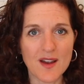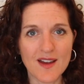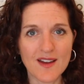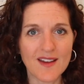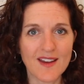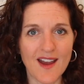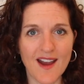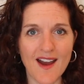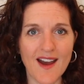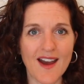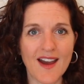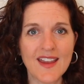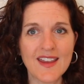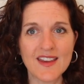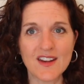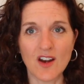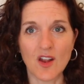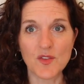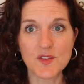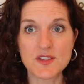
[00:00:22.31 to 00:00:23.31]
a guy
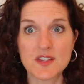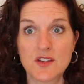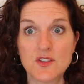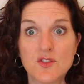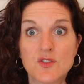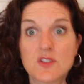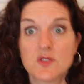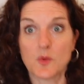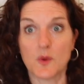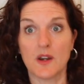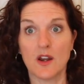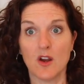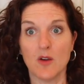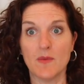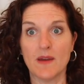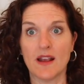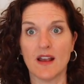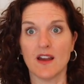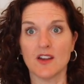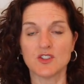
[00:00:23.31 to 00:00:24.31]
and all of a sudden you just went, oh
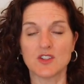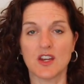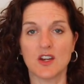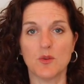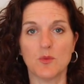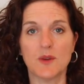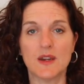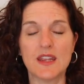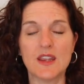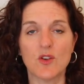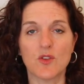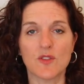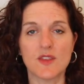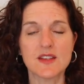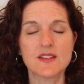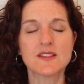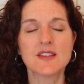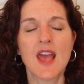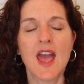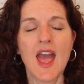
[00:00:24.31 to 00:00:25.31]
my gosh, I don't wanna hear
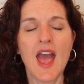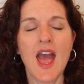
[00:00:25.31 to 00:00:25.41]
this,